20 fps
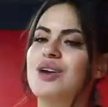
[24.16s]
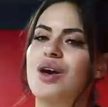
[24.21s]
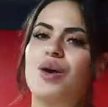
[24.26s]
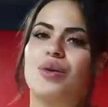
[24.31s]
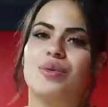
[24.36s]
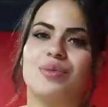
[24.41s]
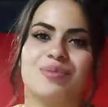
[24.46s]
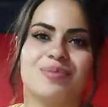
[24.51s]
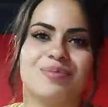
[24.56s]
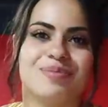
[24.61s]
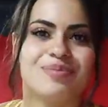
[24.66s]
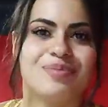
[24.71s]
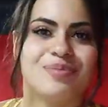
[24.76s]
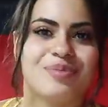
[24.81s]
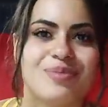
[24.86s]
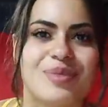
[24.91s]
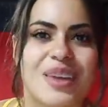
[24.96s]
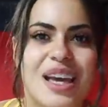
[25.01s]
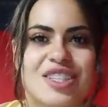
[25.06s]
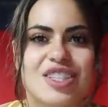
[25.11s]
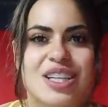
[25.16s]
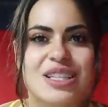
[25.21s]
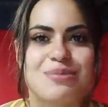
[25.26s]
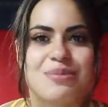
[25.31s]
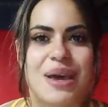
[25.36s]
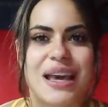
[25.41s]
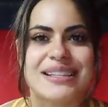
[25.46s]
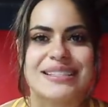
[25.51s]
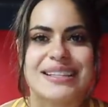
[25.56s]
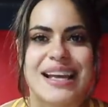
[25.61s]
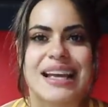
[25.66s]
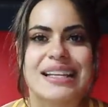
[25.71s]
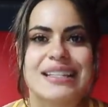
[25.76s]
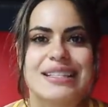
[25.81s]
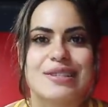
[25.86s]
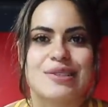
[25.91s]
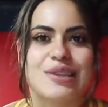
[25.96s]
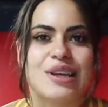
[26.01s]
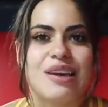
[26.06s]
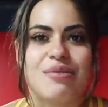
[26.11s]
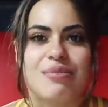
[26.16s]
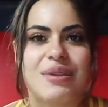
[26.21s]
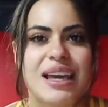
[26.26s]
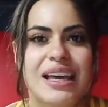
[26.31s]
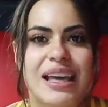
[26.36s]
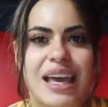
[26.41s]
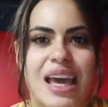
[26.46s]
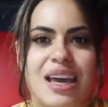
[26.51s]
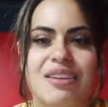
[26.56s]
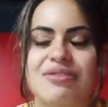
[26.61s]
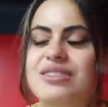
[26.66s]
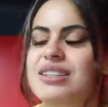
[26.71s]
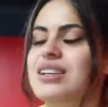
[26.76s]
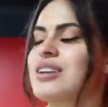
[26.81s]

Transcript: know, it just makes sense to give me a gift.